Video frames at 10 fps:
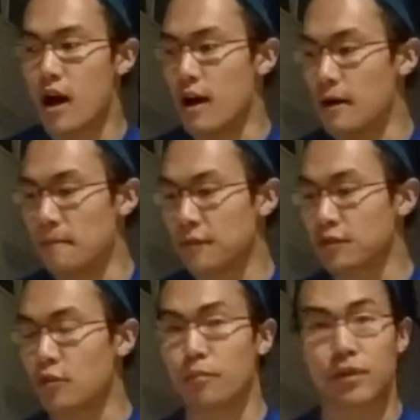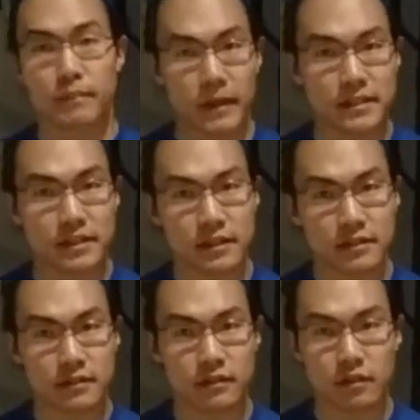But basically this
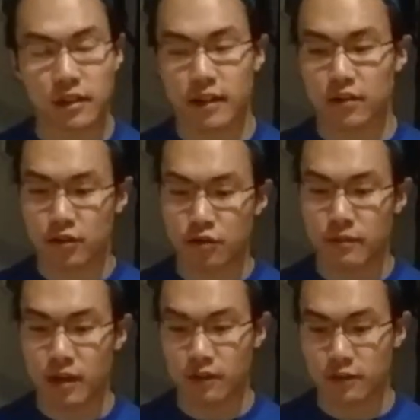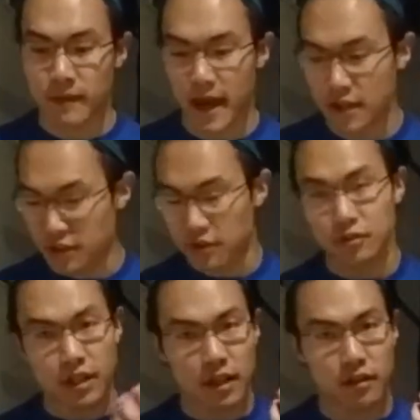is going to look like the 2-minute smash is you'll
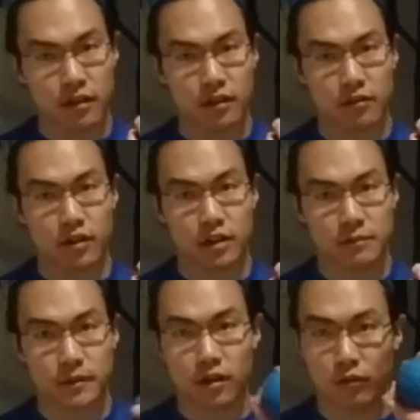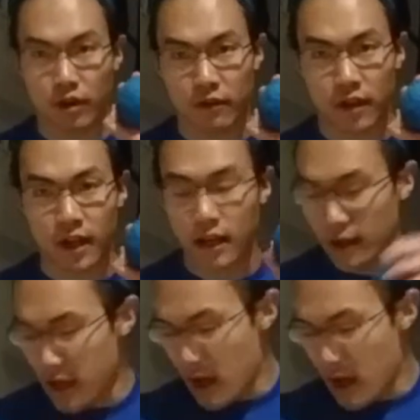take the lacrosse ball, whatever you got,